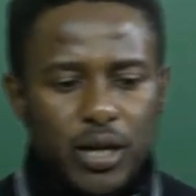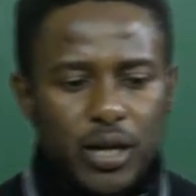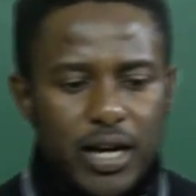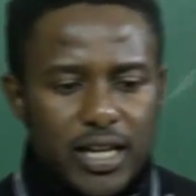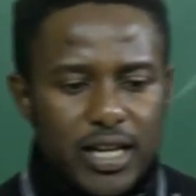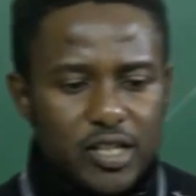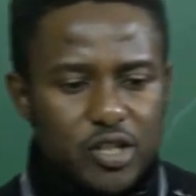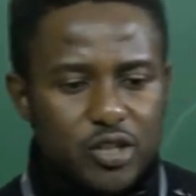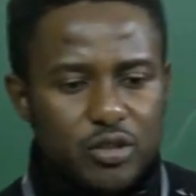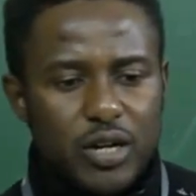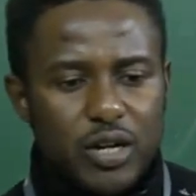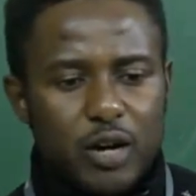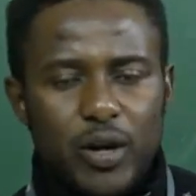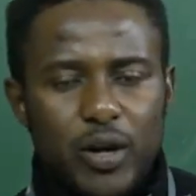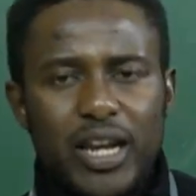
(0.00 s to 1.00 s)
As you
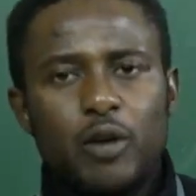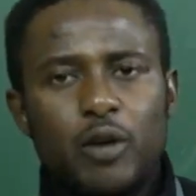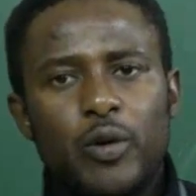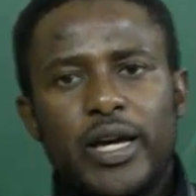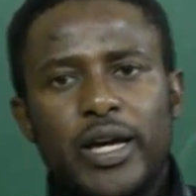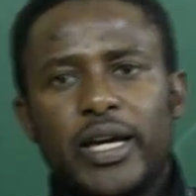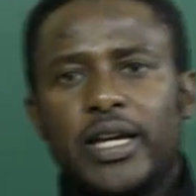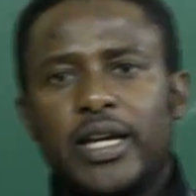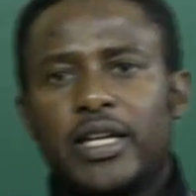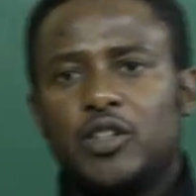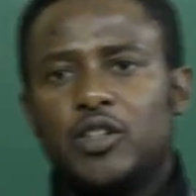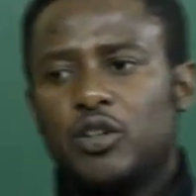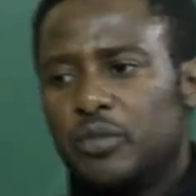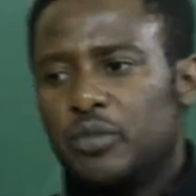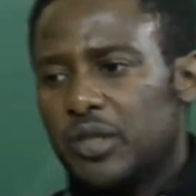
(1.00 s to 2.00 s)
are well aware,
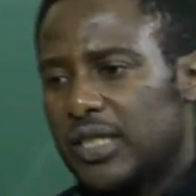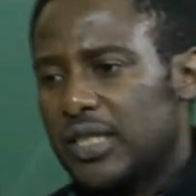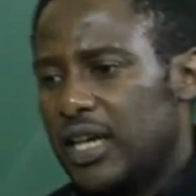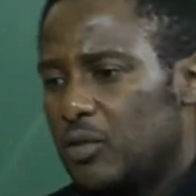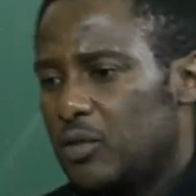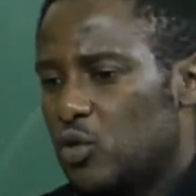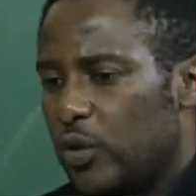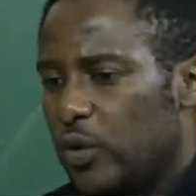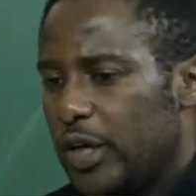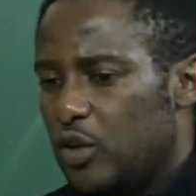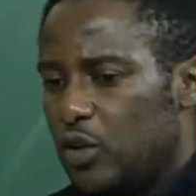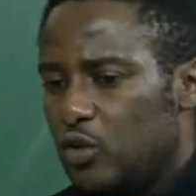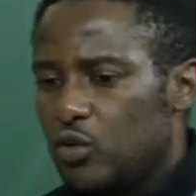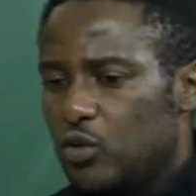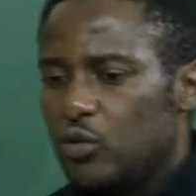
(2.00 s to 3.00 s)
most times when
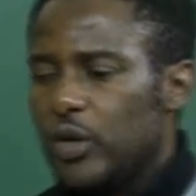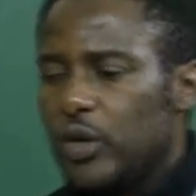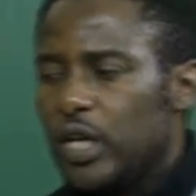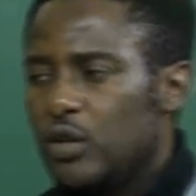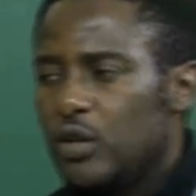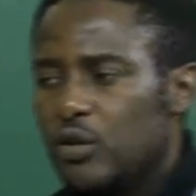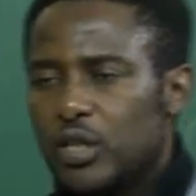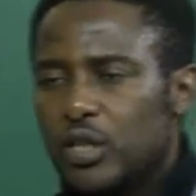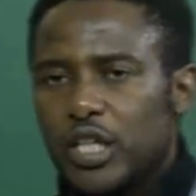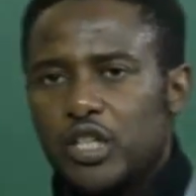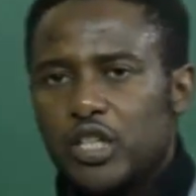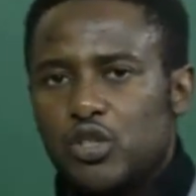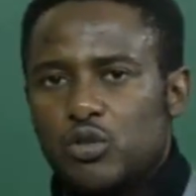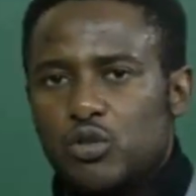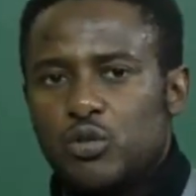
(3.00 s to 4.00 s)
we look
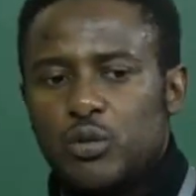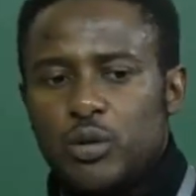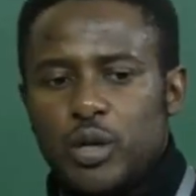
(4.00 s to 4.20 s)
into